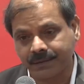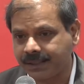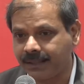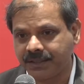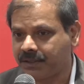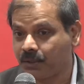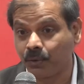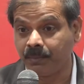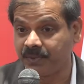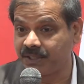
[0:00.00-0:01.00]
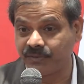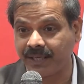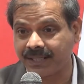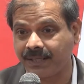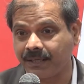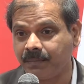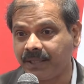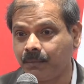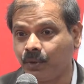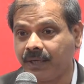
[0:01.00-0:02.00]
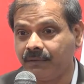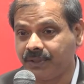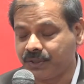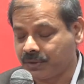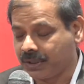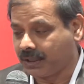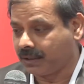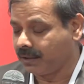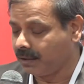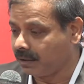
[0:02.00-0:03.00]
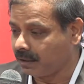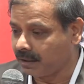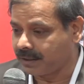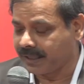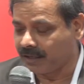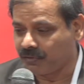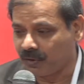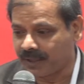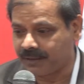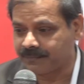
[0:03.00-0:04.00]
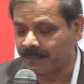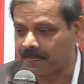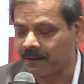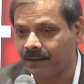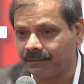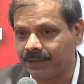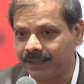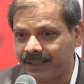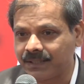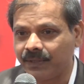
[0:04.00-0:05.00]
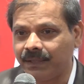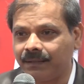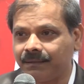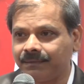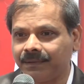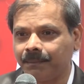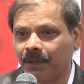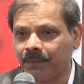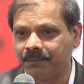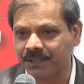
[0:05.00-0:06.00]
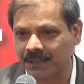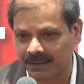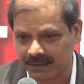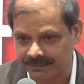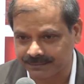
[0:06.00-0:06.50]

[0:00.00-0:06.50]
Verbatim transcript: said she's very excited by the book and we should take it forward. Well, that is when the problem started.